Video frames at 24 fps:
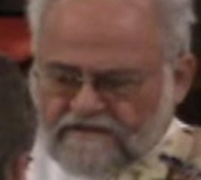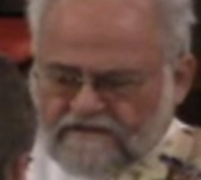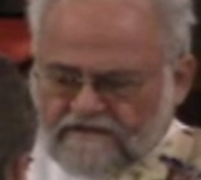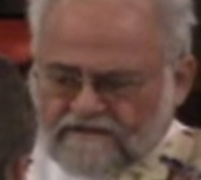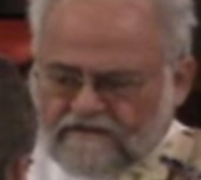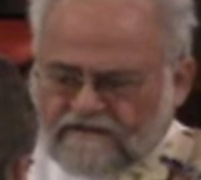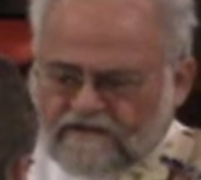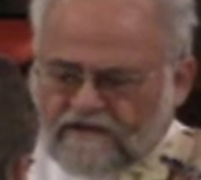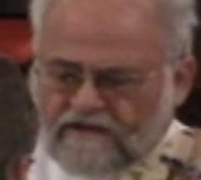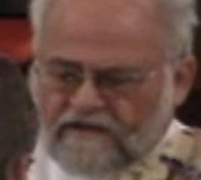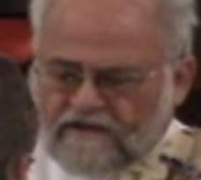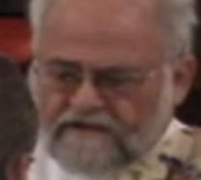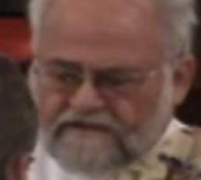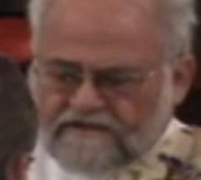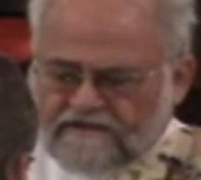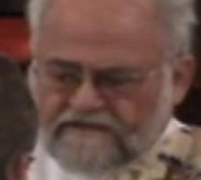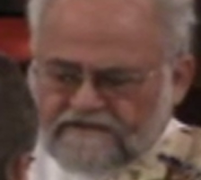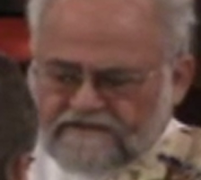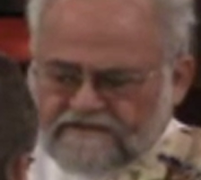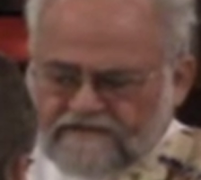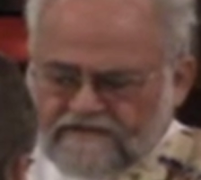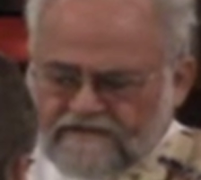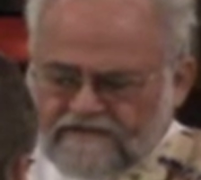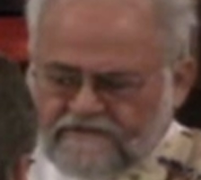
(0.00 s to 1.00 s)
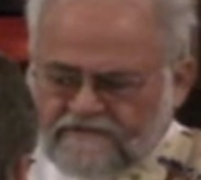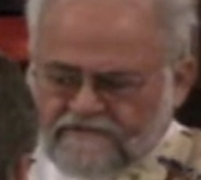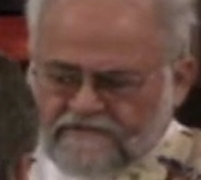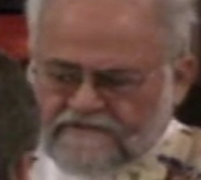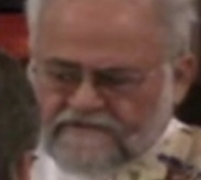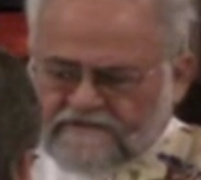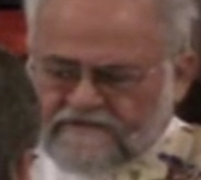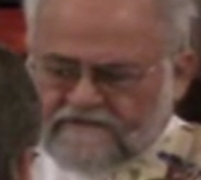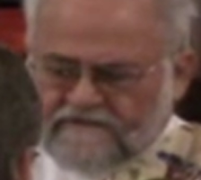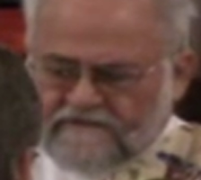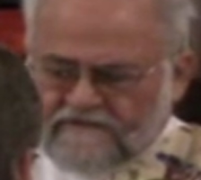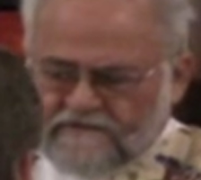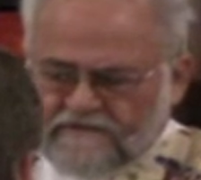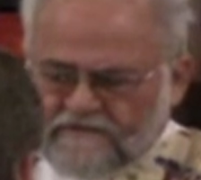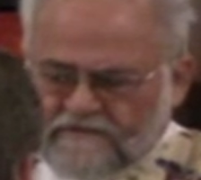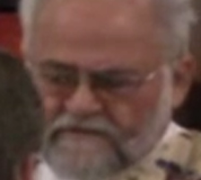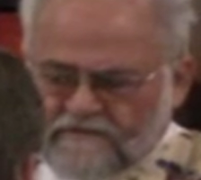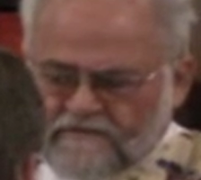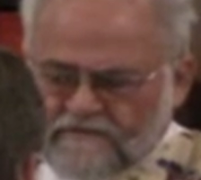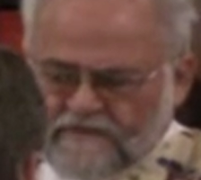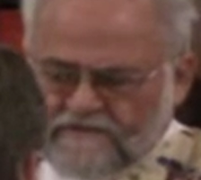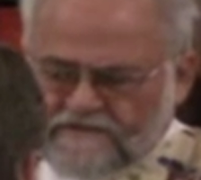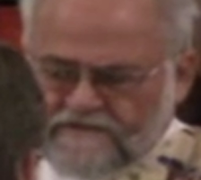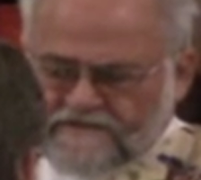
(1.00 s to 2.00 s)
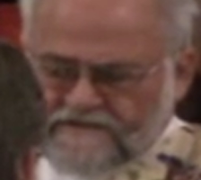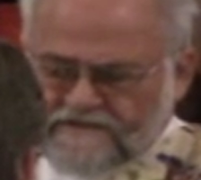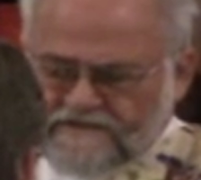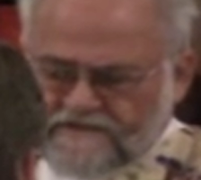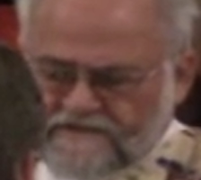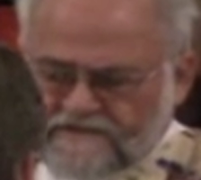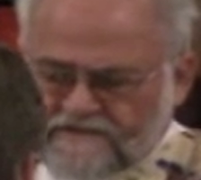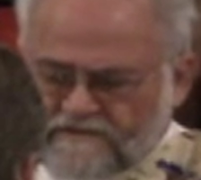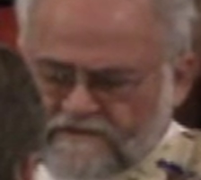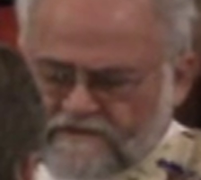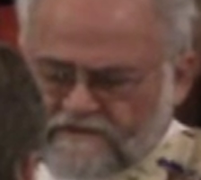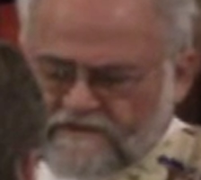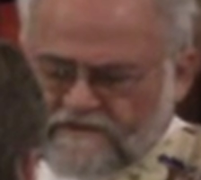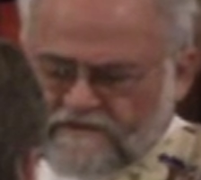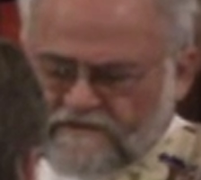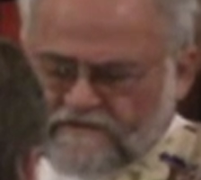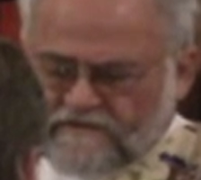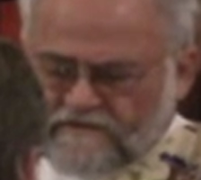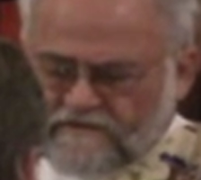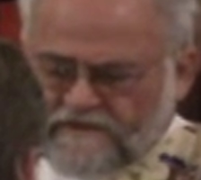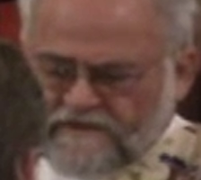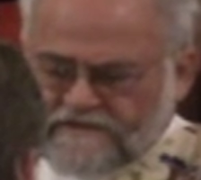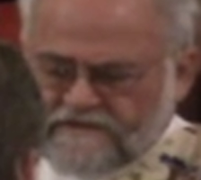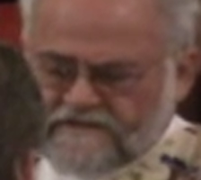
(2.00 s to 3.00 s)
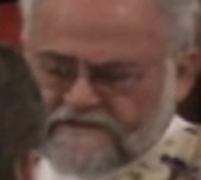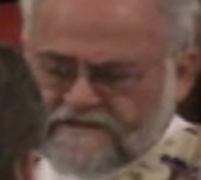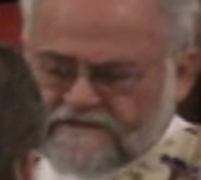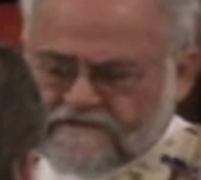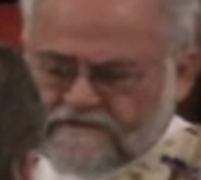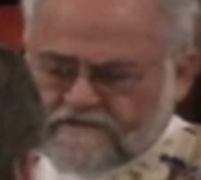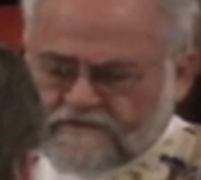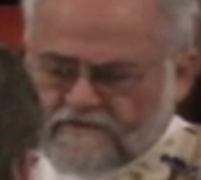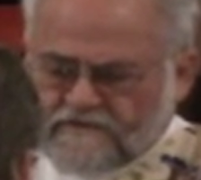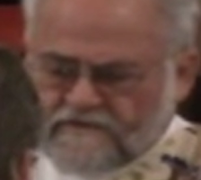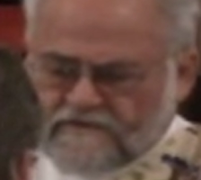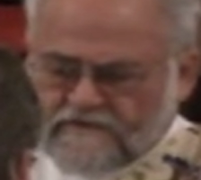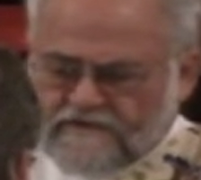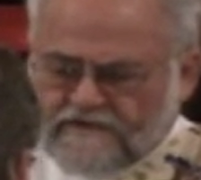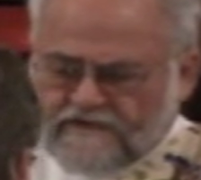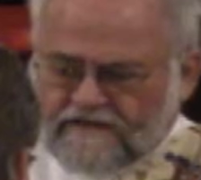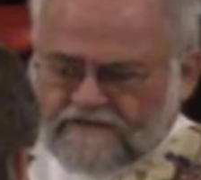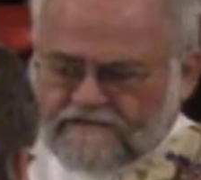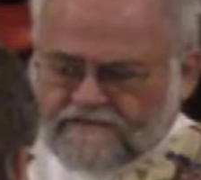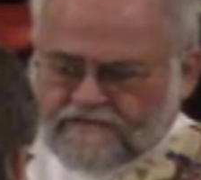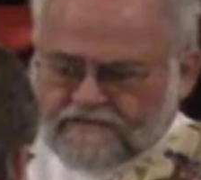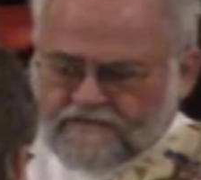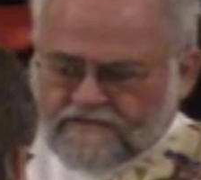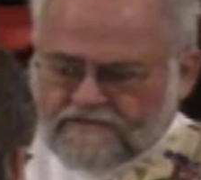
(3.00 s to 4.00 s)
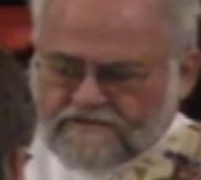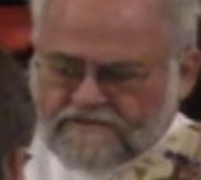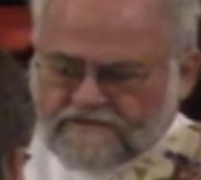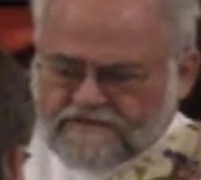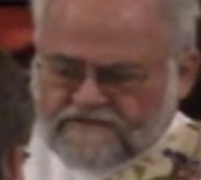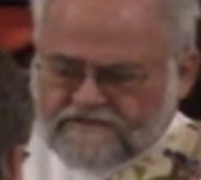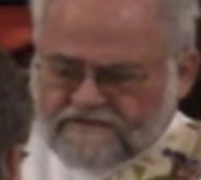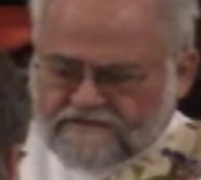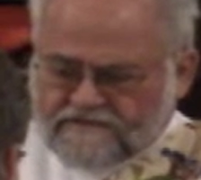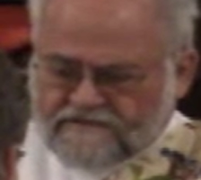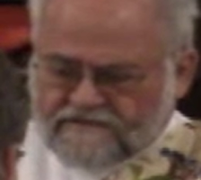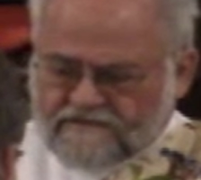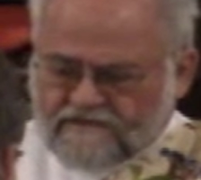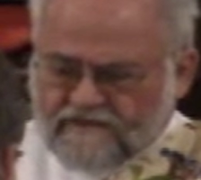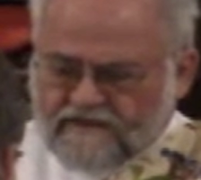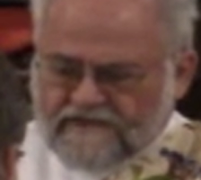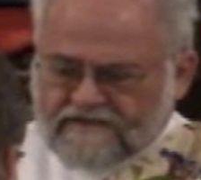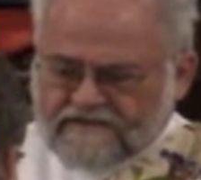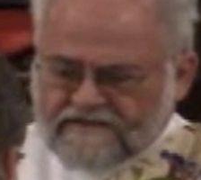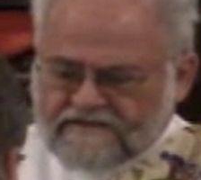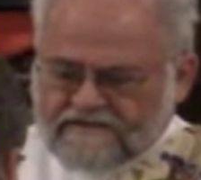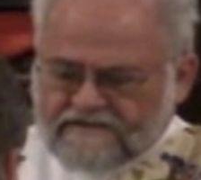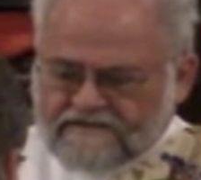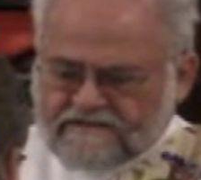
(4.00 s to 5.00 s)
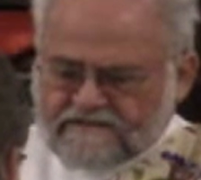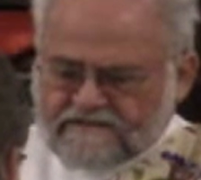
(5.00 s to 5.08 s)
The law indeed was given through Moses. Grace and truth came through Jesus Christ.